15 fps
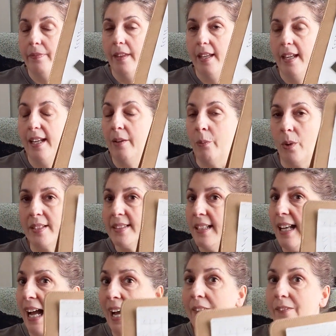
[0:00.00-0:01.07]
it
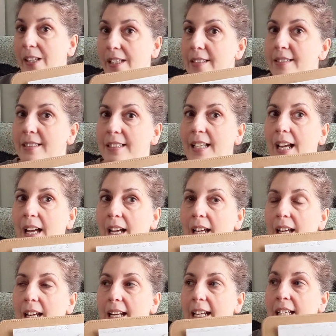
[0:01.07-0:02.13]
wasn't obvious.
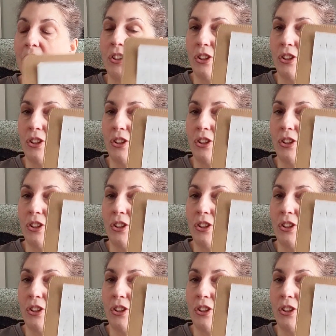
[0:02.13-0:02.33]
It